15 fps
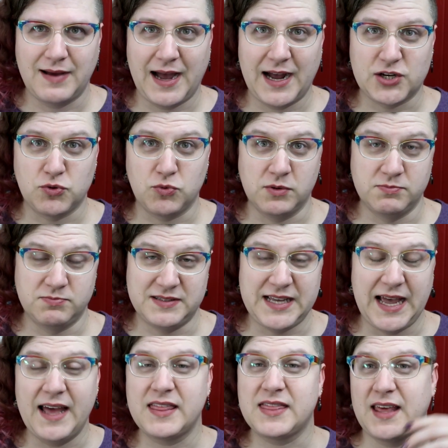actual
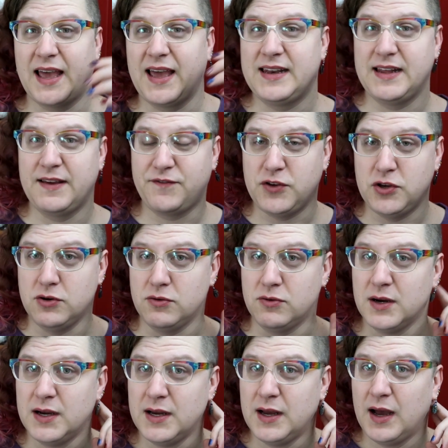death. And if you